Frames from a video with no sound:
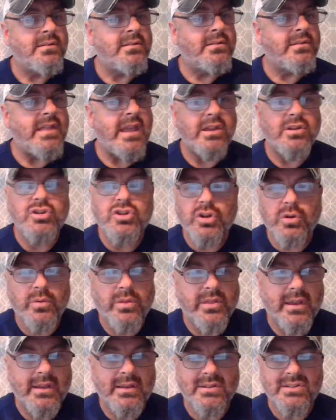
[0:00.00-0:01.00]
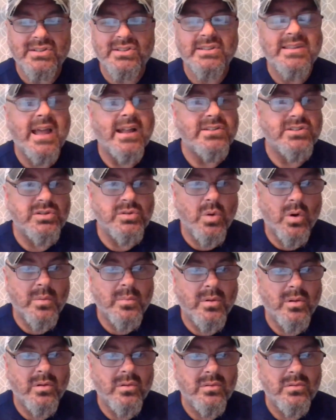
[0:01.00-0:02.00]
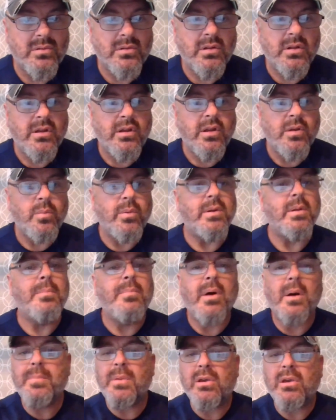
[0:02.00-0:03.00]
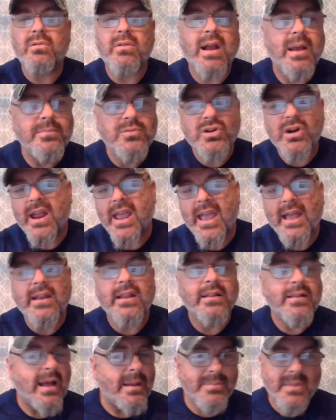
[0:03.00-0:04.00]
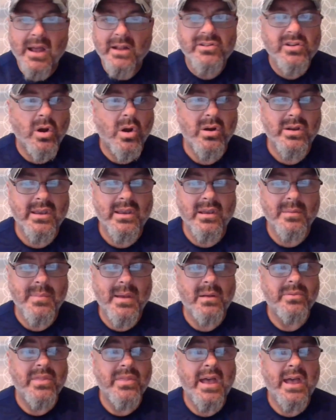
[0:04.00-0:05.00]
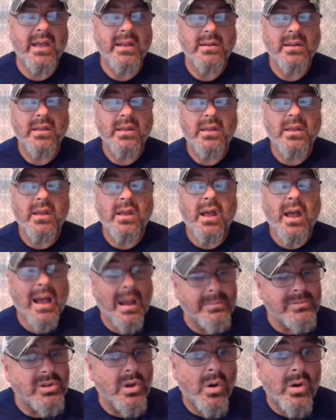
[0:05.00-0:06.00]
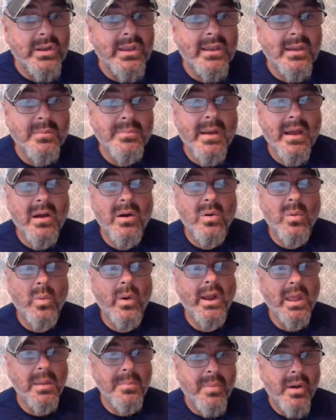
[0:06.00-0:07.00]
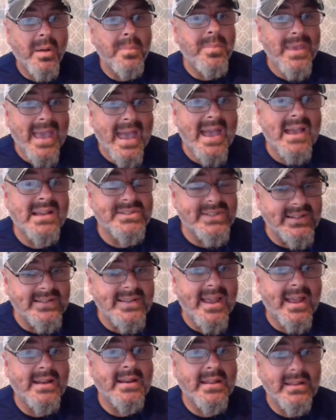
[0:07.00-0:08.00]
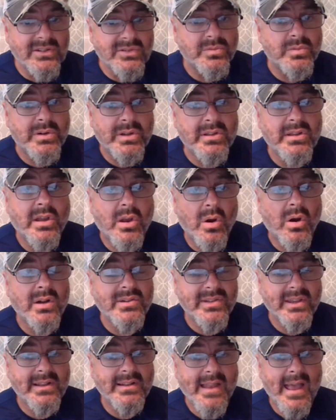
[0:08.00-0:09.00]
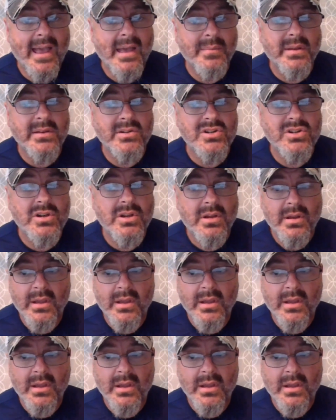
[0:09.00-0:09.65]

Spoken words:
They chew things. That's normal. When a puppy grabs your hand, I'm not talking about that. I'm talking about when a puppy has intent and is really causing damage.